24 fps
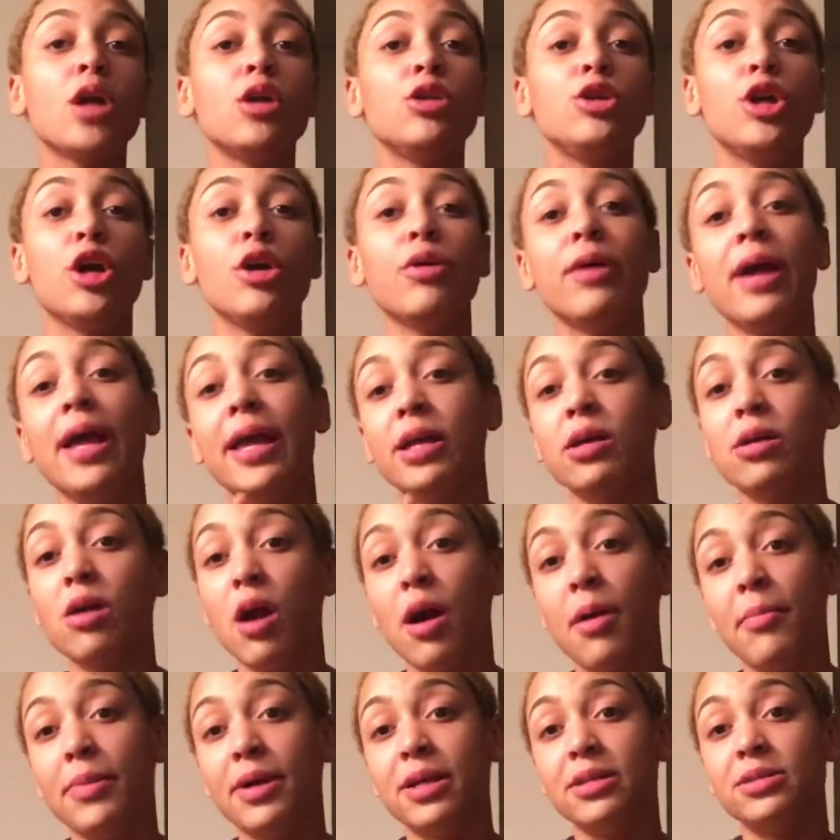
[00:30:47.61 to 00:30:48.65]
No hate
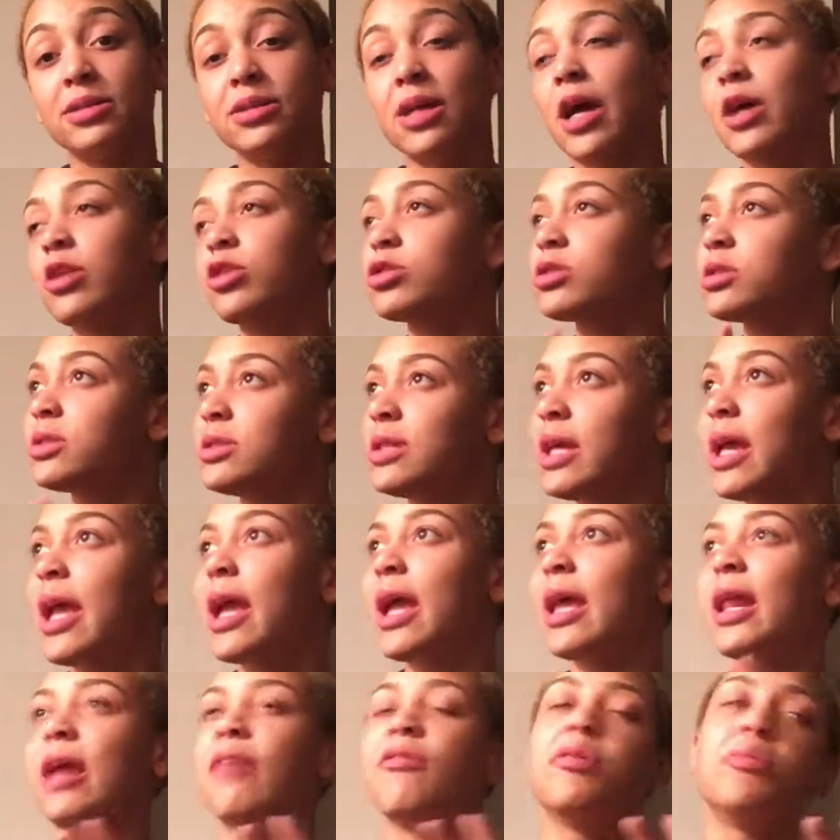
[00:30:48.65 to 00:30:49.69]
comments. I
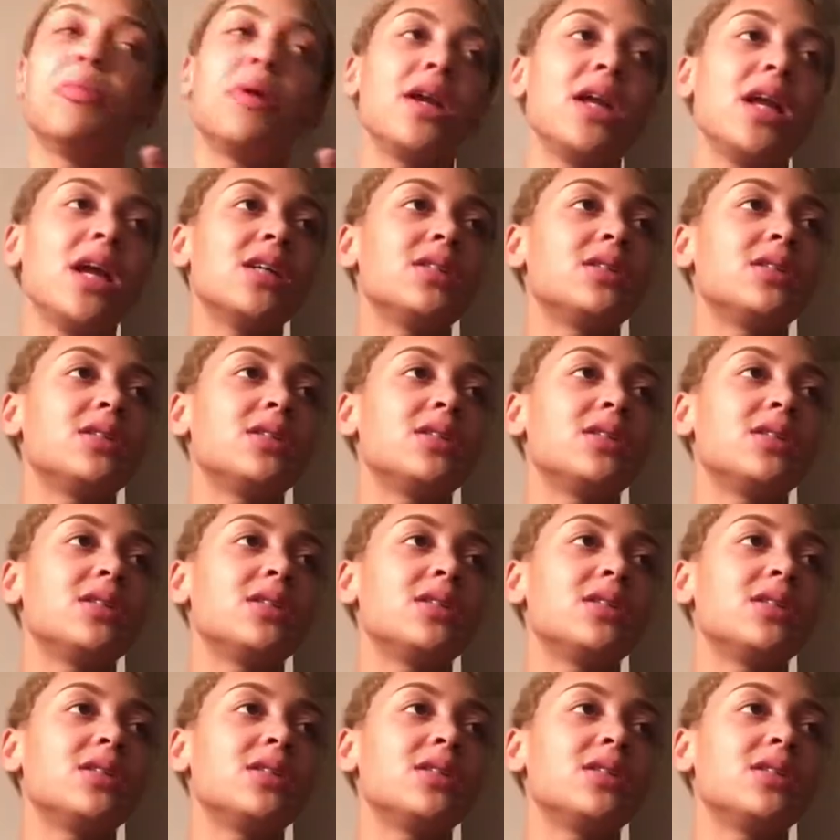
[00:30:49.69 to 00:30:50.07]
understand everybody